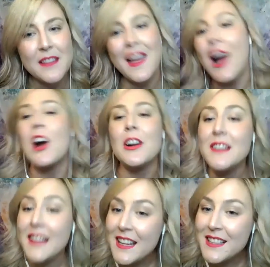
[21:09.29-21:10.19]
they are
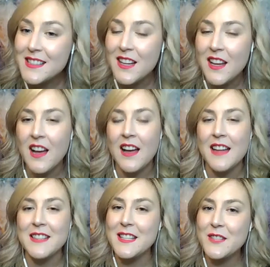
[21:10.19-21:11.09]
linked
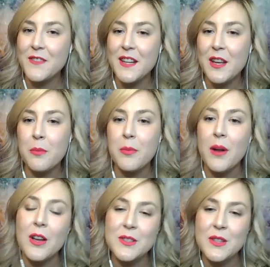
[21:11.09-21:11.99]
to this video, but
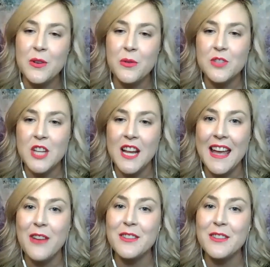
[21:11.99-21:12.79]
also check out